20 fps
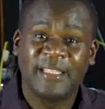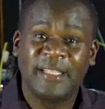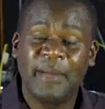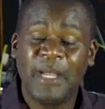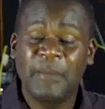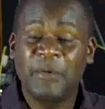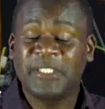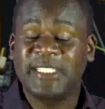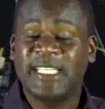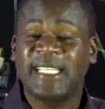The
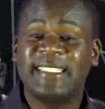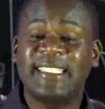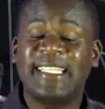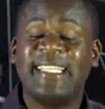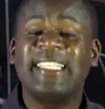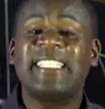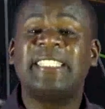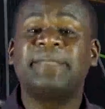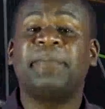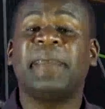Bible says
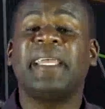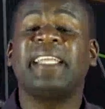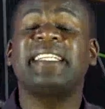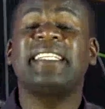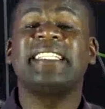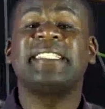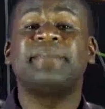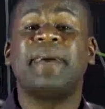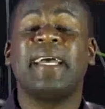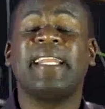he spent
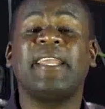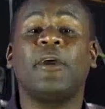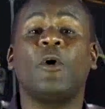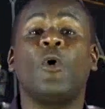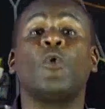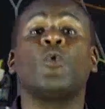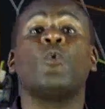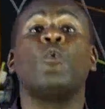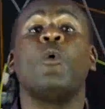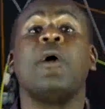his money
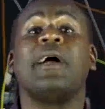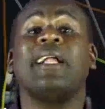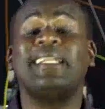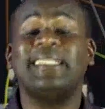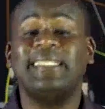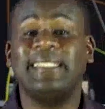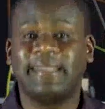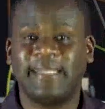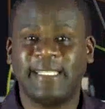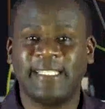on
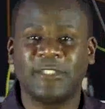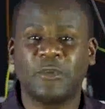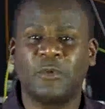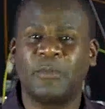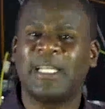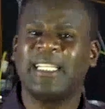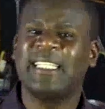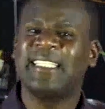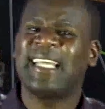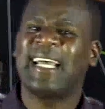worldly things.
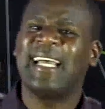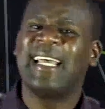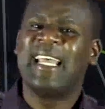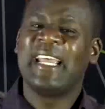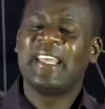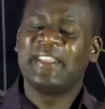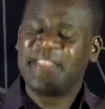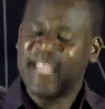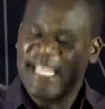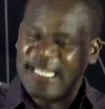Kumanisha,
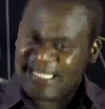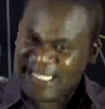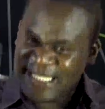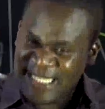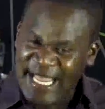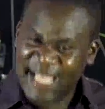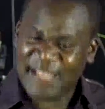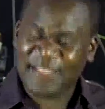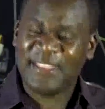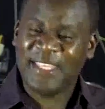there is
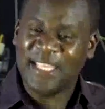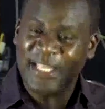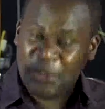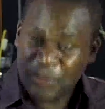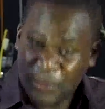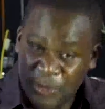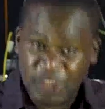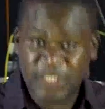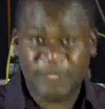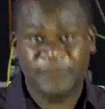nothing
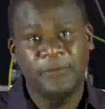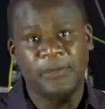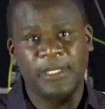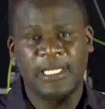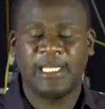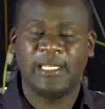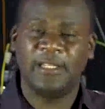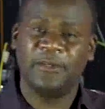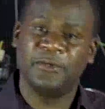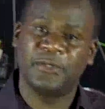useful
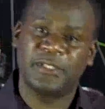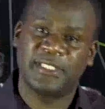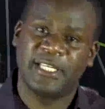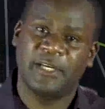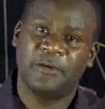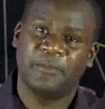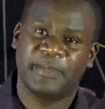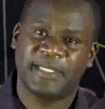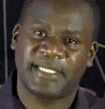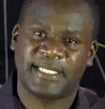aliyuse na
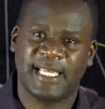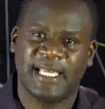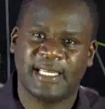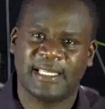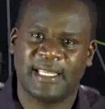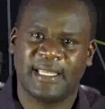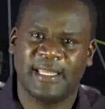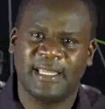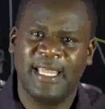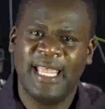hiyo pesa
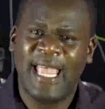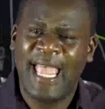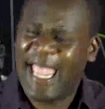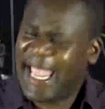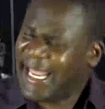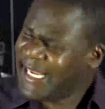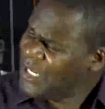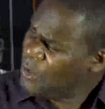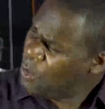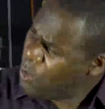yake.
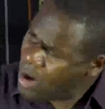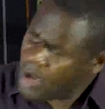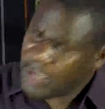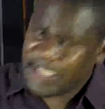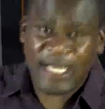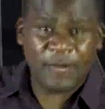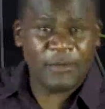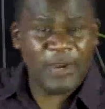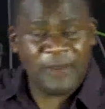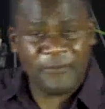And he
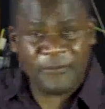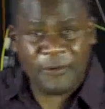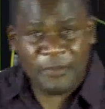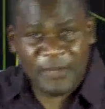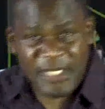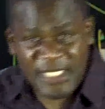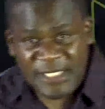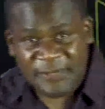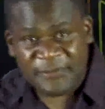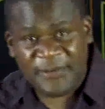walked away
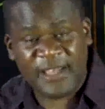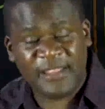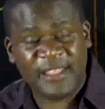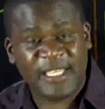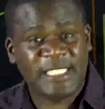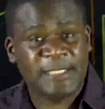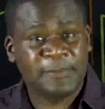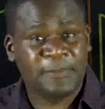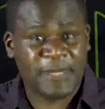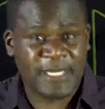from his
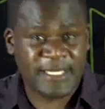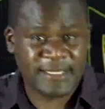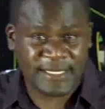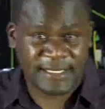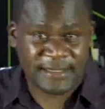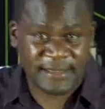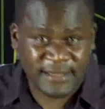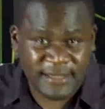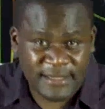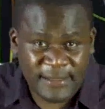father's
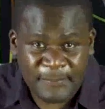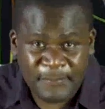presence.